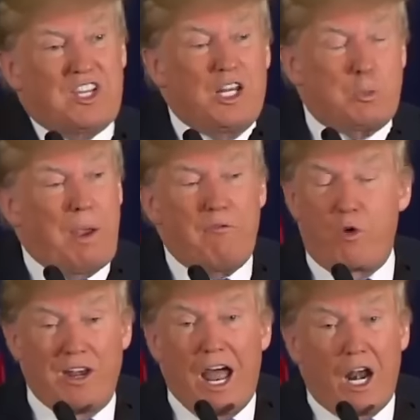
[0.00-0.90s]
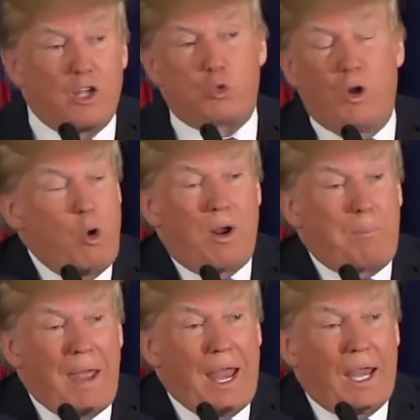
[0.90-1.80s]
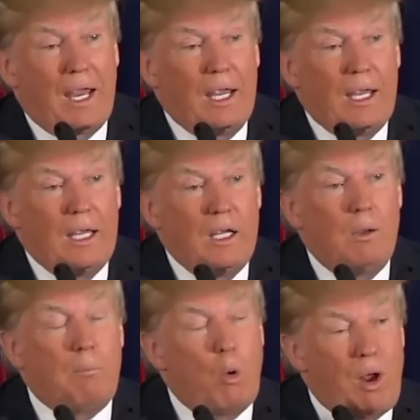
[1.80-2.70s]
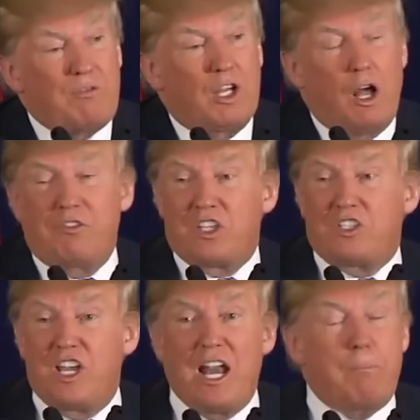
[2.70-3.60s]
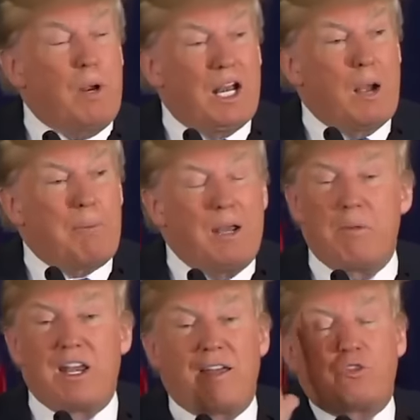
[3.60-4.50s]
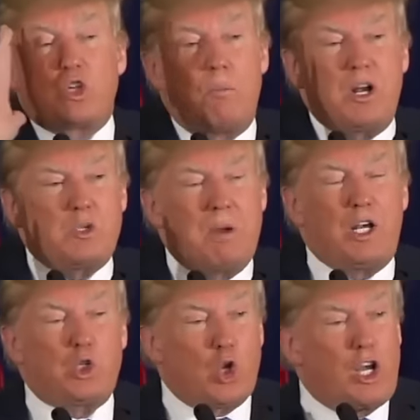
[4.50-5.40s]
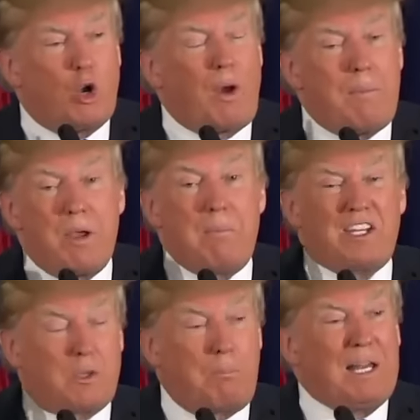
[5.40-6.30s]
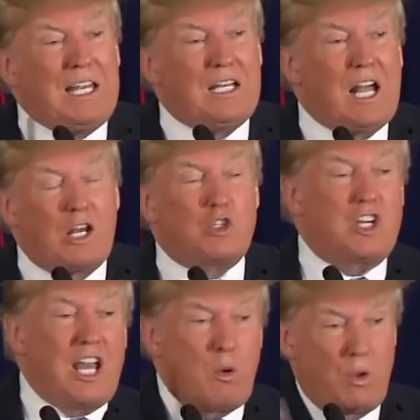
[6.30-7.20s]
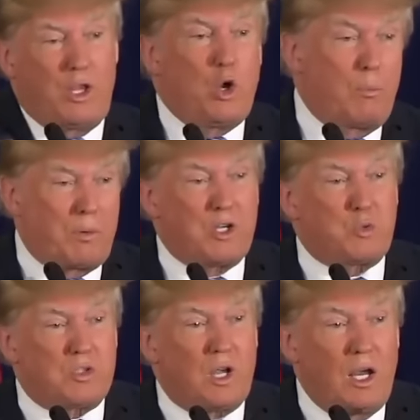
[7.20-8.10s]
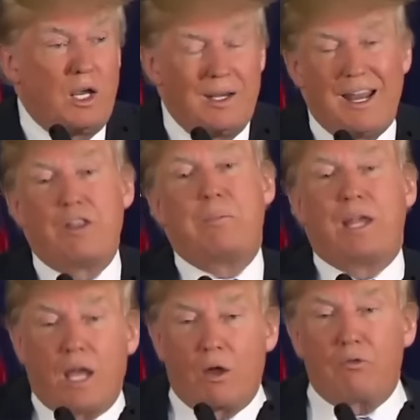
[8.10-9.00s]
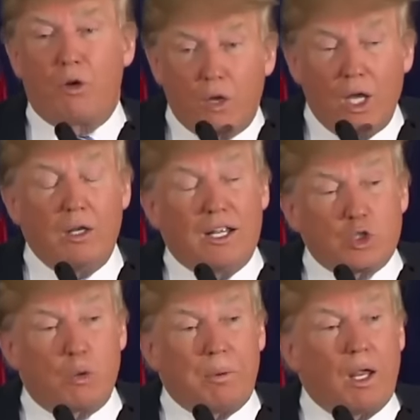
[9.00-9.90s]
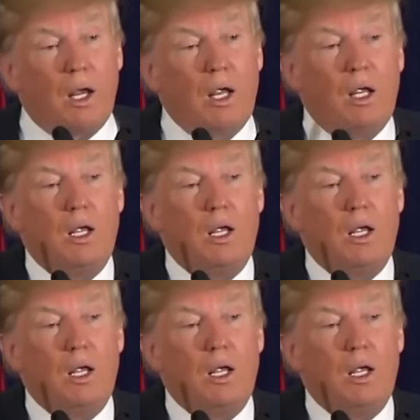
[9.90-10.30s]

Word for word: states pay for it. Not us. We don't want to pay. But we'll have the Gulf states. They're not putting up any money. They have so much money. Saudi Arabia makes a billion dollars a day when the oil price was high. Now they make half, okay? Not so bad.